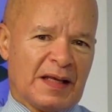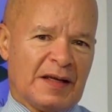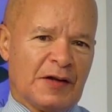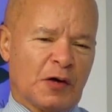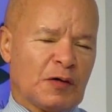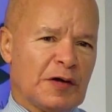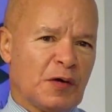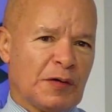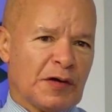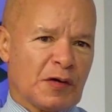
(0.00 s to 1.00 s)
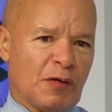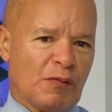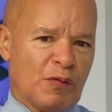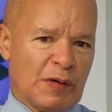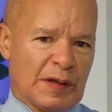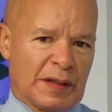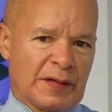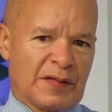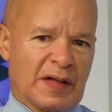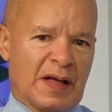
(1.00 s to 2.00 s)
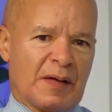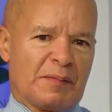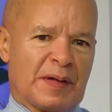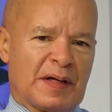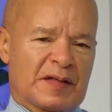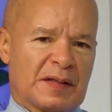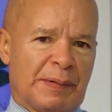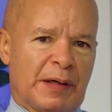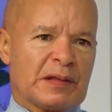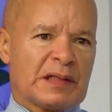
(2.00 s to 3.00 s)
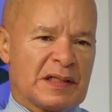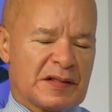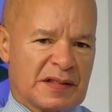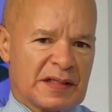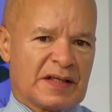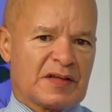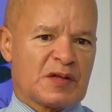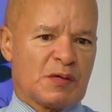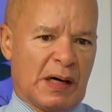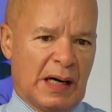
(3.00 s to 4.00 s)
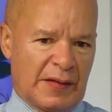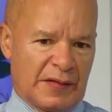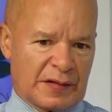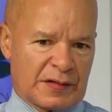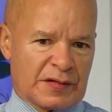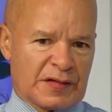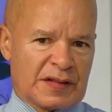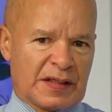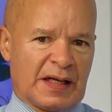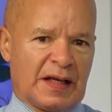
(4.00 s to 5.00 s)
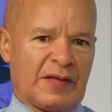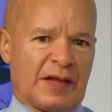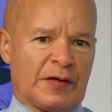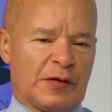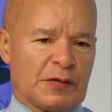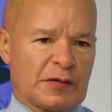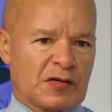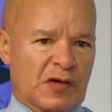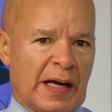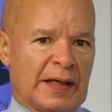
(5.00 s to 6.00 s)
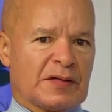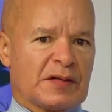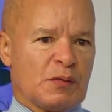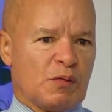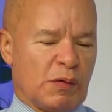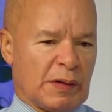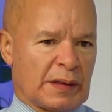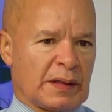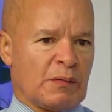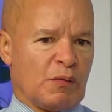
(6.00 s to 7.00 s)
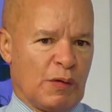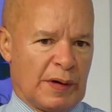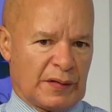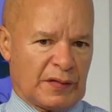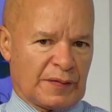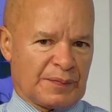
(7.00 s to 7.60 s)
not only knowing your own worth, but it's about listening to others that you're trying to work with.